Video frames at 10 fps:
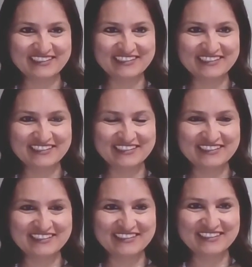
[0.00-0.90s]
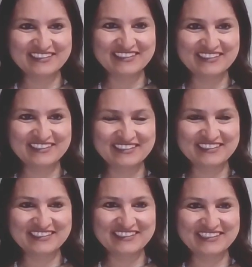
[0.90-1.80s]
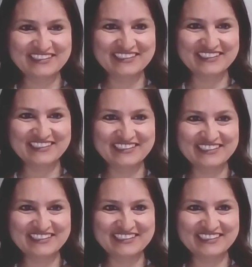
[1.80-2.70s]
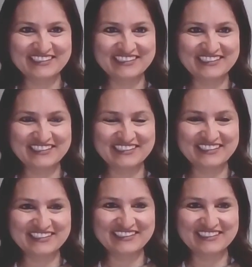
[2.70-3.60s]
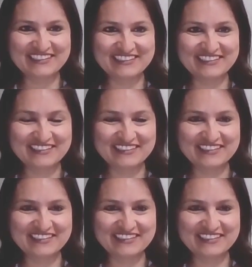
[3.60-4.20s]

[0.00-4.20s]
This person isn't speaking.